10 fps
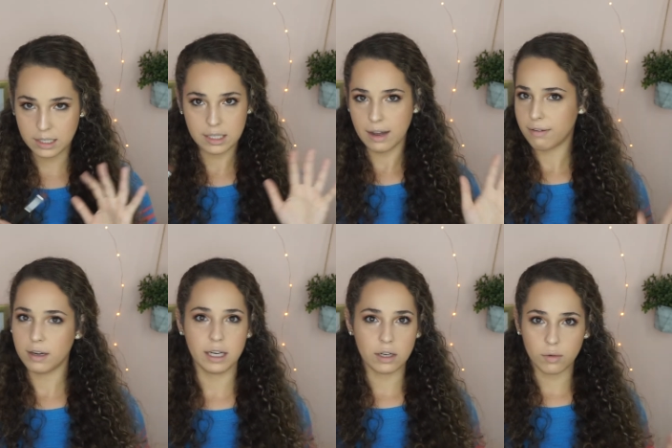
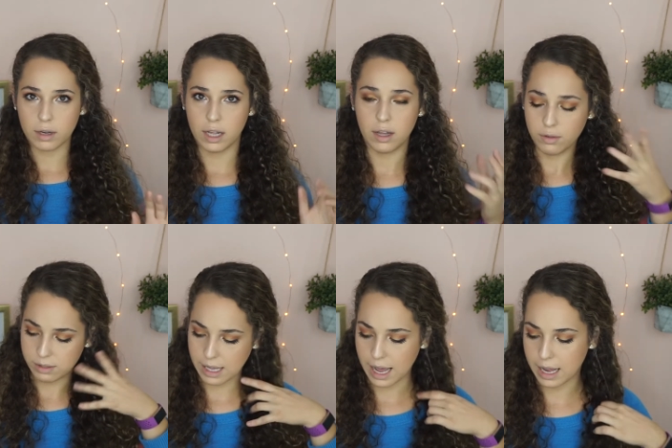definitely don't want to use
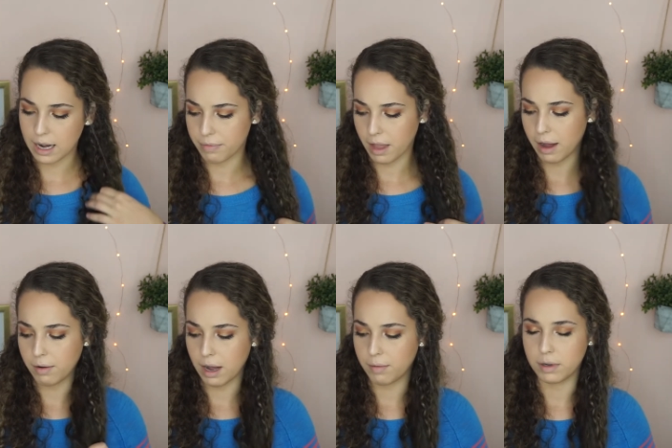that.
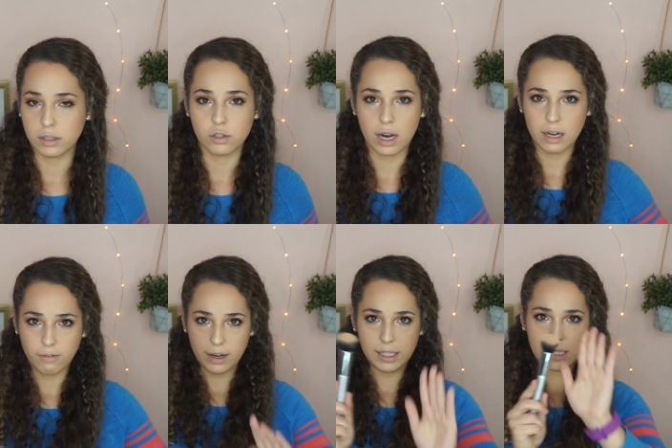I would try to
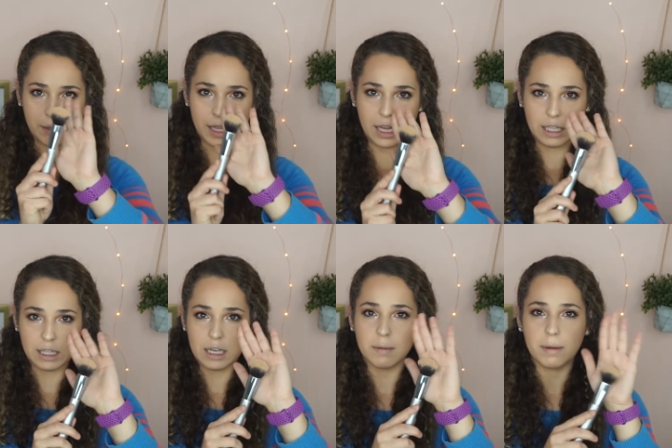find something a
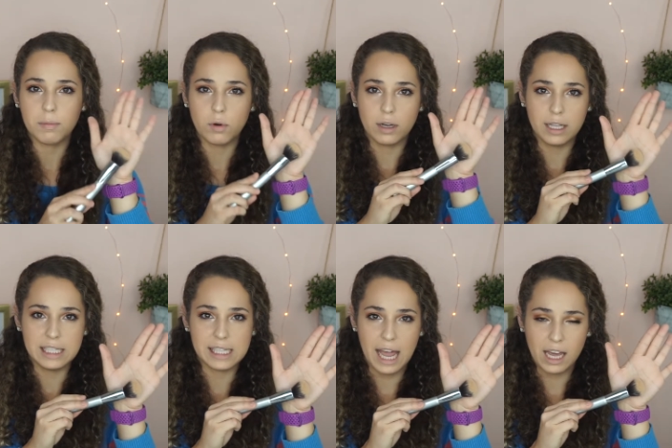little bit more in
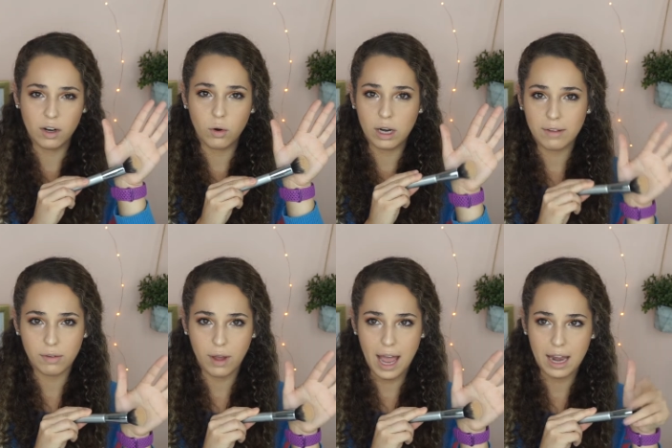this category if
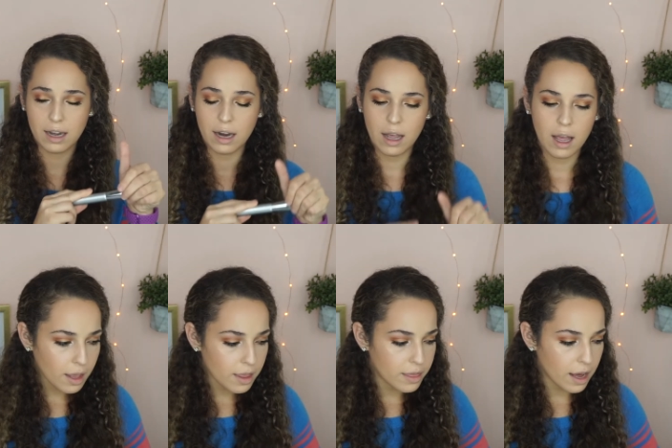you can.
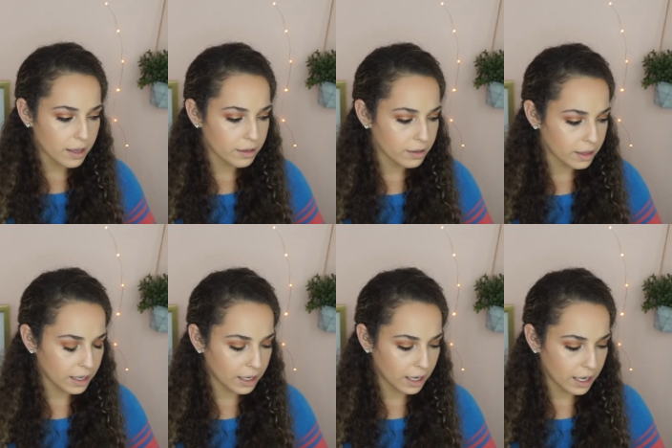The other
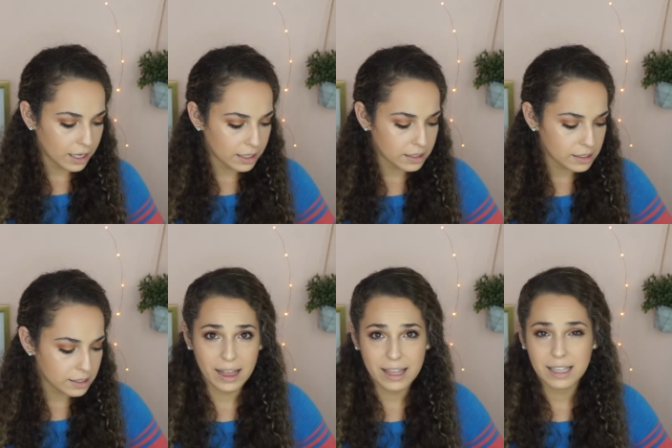thing is,
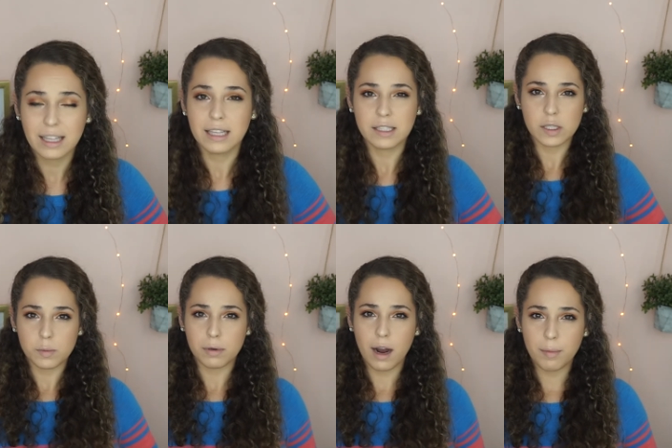I think that this is
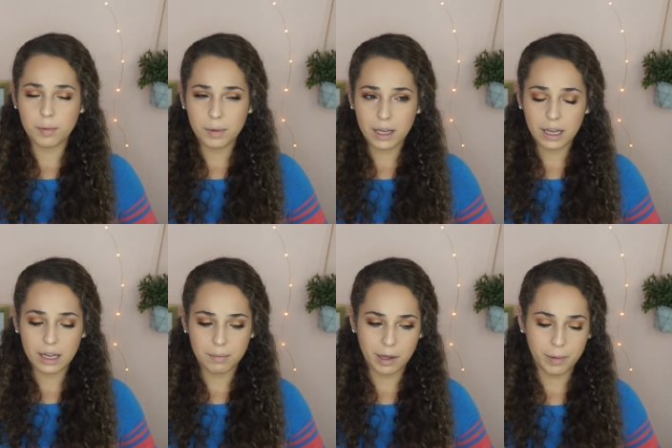
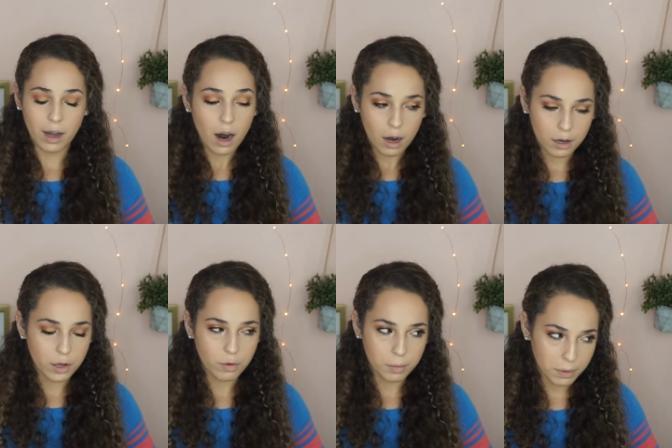probably and maybe
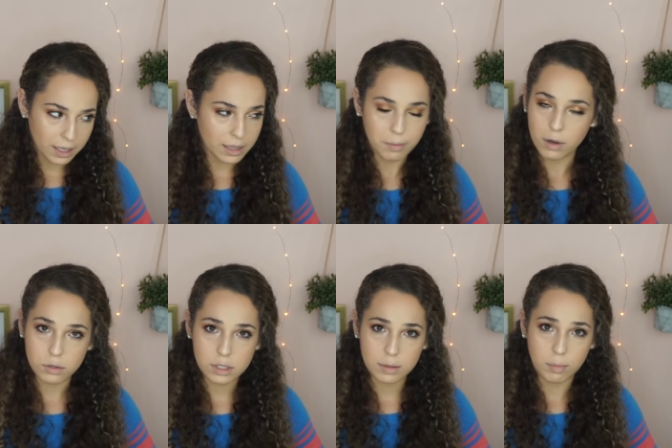arguably the
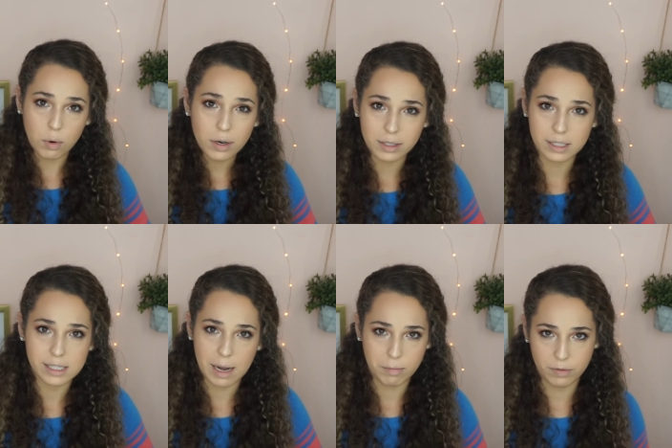most important
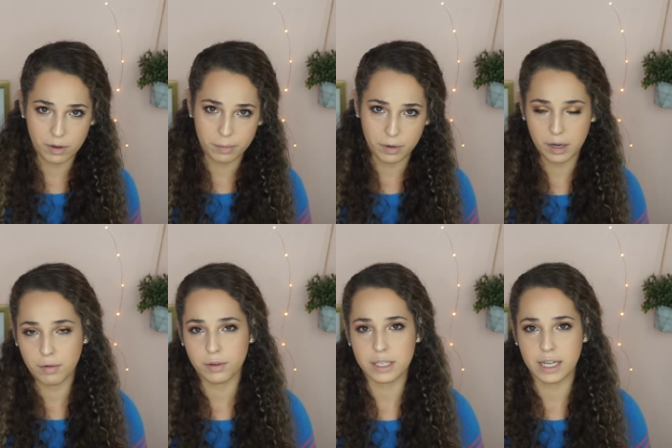step of your beauty
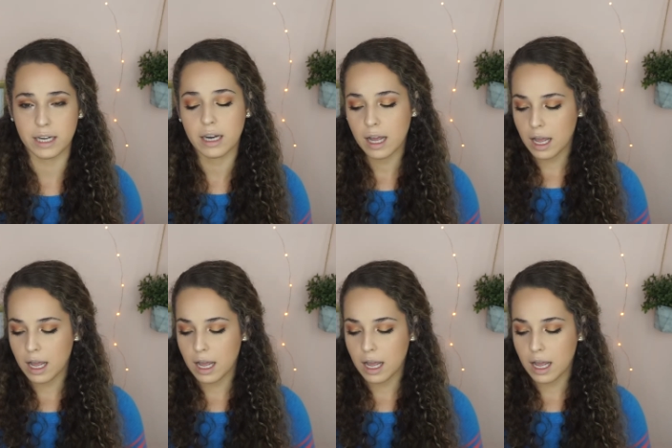routine